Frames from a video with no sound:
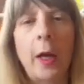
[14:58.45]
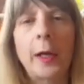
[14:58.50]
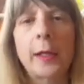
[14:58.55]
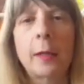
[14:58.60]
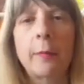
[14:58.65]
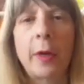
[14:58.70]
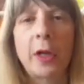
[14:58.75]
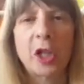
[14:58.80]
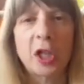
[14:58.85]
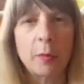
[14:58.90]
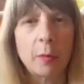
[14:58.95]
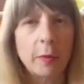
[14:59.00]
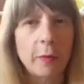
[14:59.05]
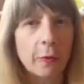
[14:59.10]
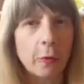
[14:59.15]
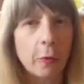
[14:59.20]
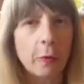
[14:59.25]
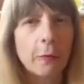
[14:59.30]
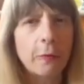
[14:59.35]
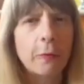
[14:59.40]
as I mentioned
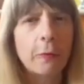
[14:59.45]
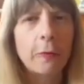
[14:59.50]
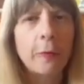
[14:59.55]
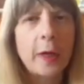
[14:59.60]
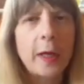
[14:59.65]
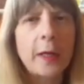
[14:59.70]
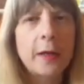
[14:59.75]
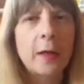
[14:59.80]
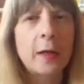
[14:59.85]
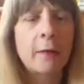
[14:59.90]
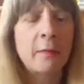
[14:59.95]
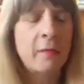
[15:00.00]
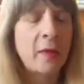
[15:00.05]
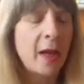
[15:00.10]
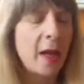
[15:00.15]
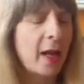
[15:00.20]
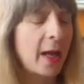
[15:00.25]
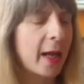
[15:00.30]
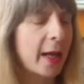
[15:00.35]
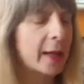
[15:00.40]
before, freedom,
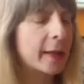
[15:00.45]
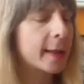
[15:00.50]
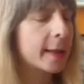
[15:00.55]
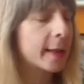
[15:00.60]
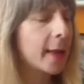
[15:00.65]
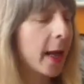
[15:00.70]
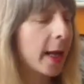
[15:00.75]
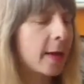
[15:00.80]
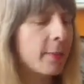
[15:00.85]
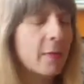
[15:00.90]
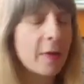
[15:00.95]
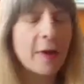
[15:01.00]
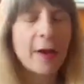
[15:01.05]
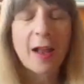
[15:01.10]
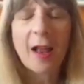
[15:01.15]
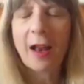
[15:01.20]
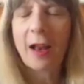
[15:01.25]
excitement,